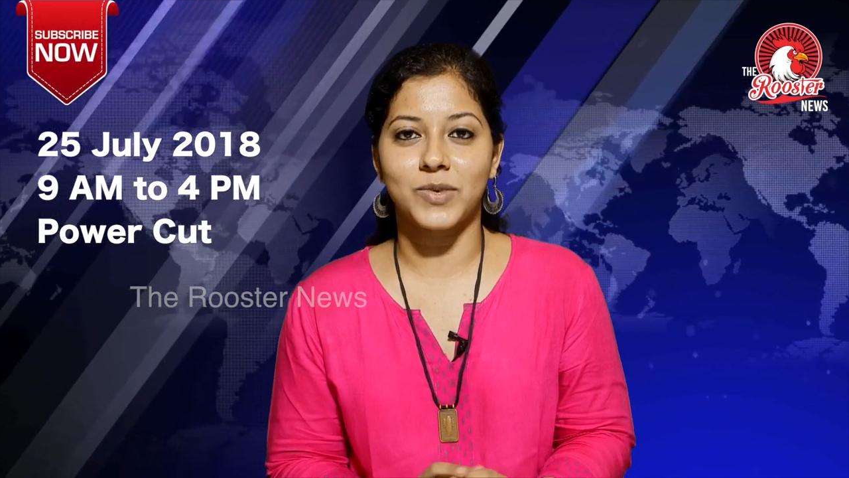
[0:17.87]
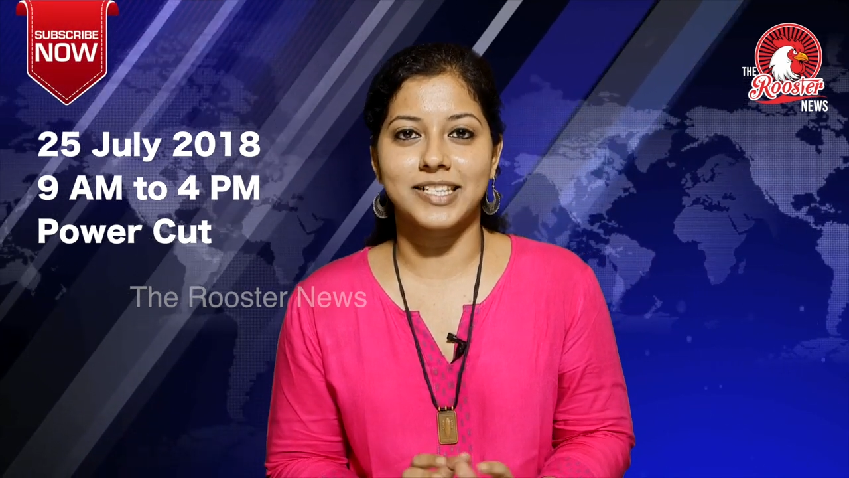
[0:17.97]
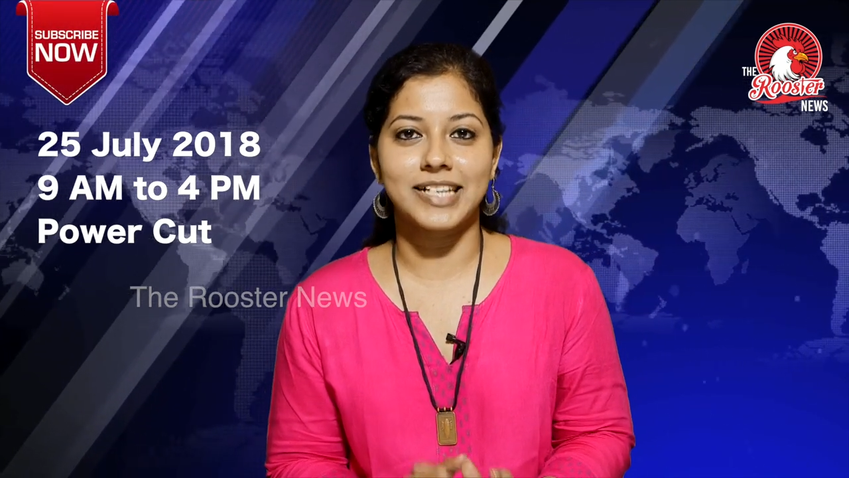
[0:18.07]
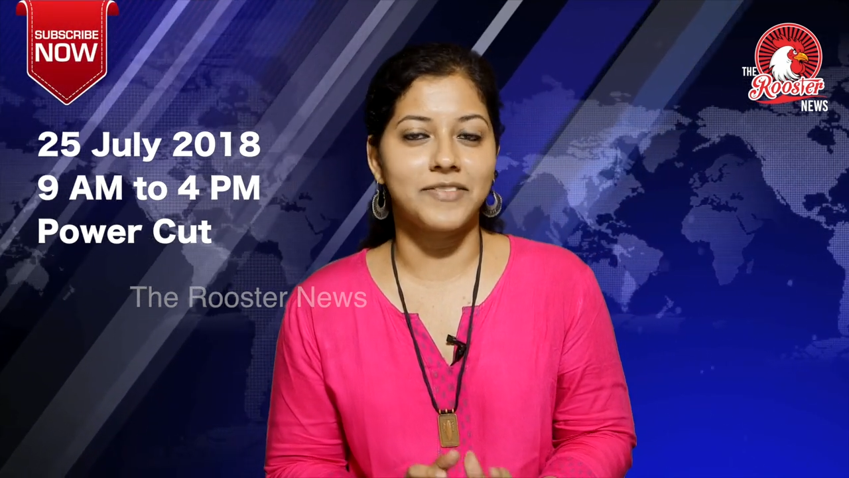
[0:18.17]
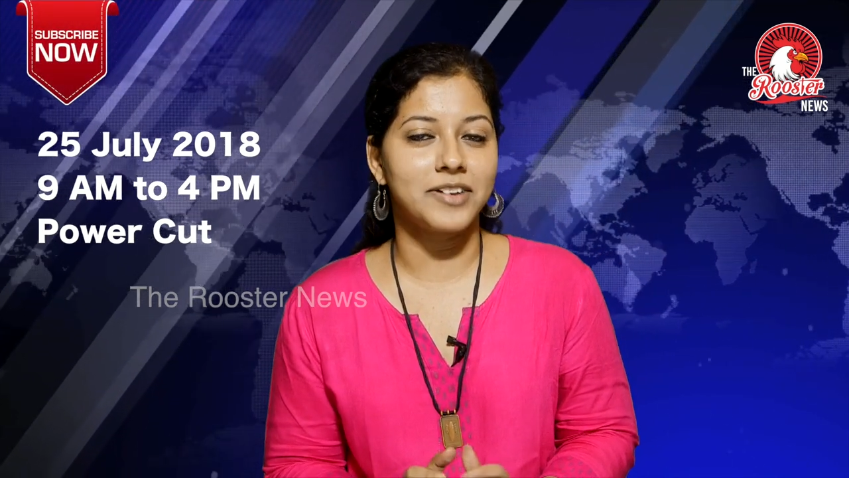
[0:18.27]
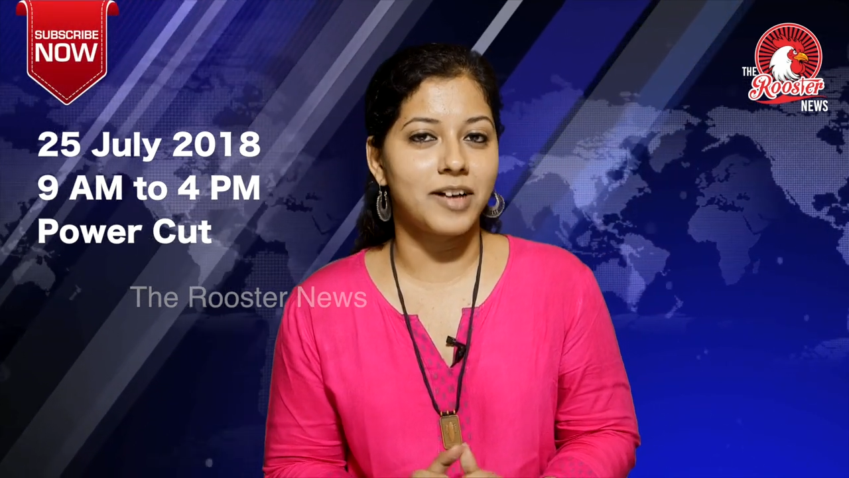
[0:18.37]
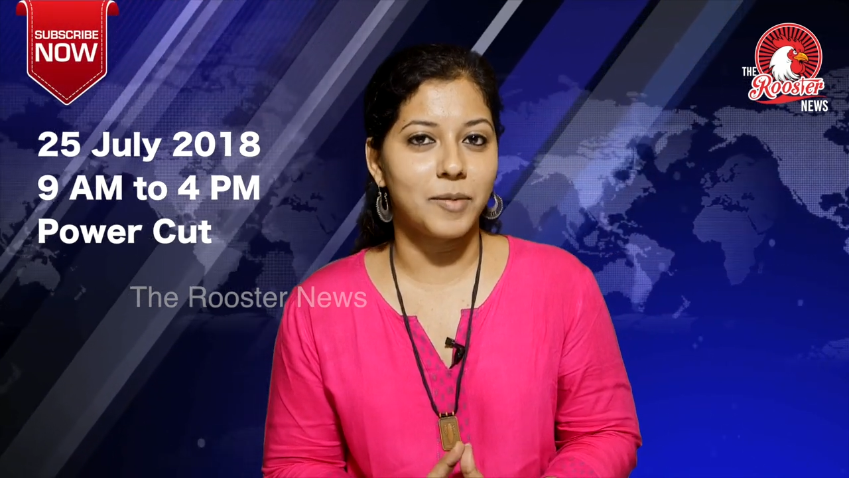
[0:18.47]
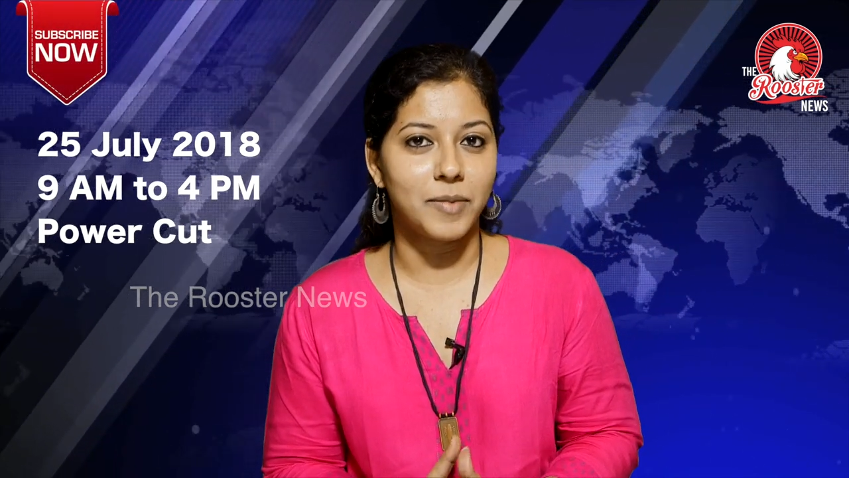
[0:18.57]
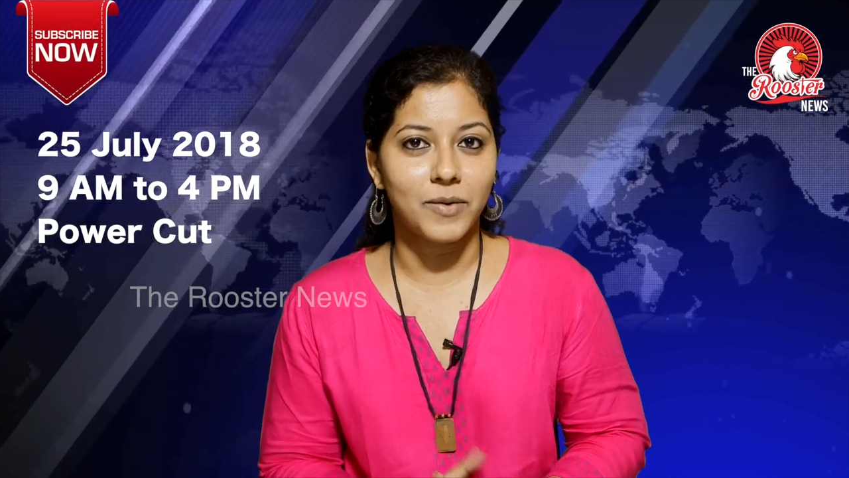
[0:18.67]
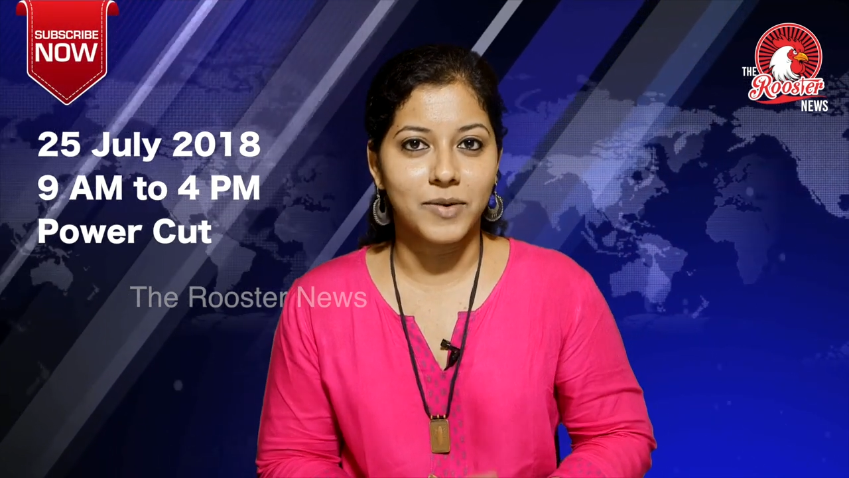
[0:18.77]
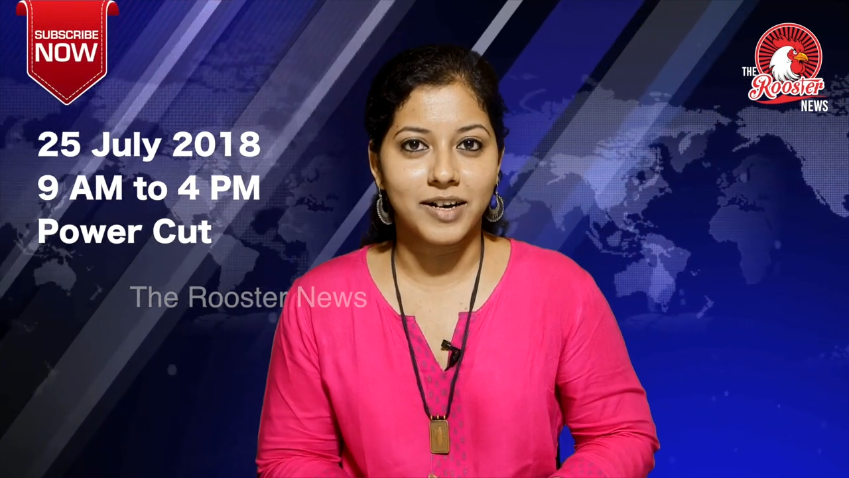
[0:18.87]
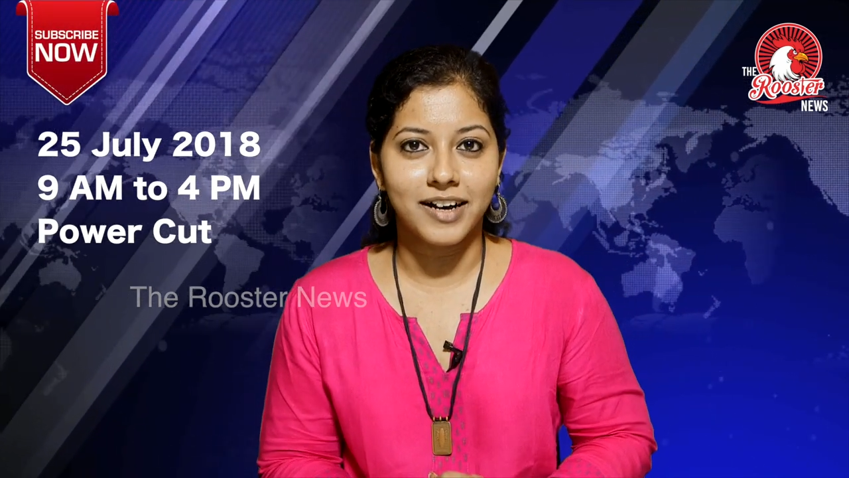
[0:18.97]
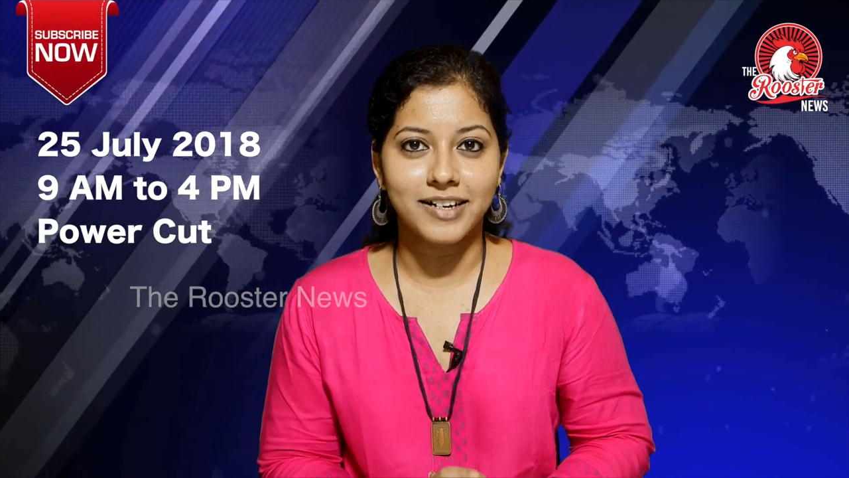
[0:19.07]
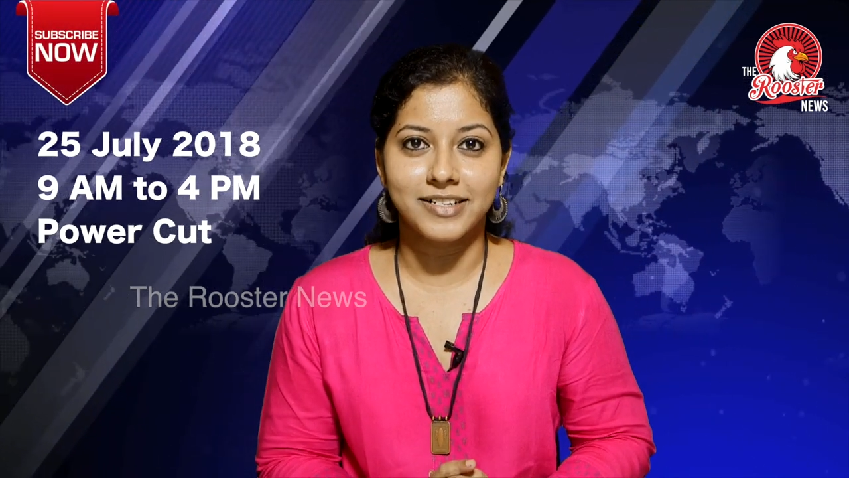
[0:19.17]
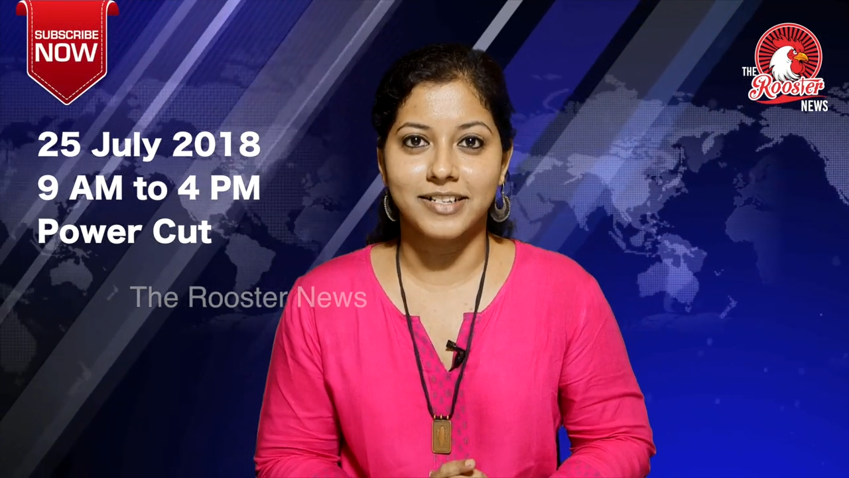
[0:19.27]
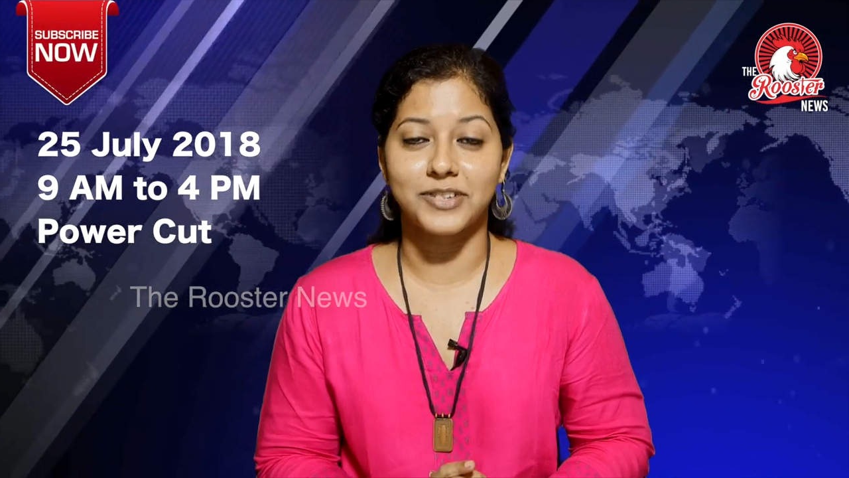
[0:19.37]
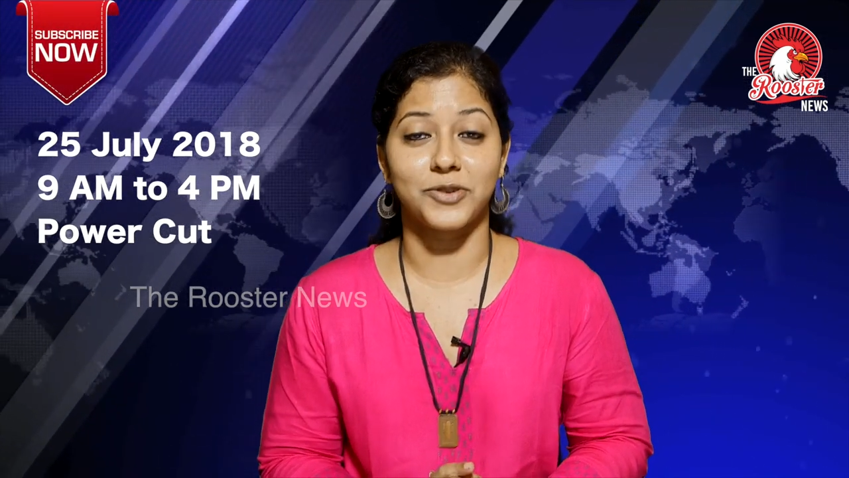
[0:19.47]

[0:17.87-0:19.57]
with a 7 hour power cut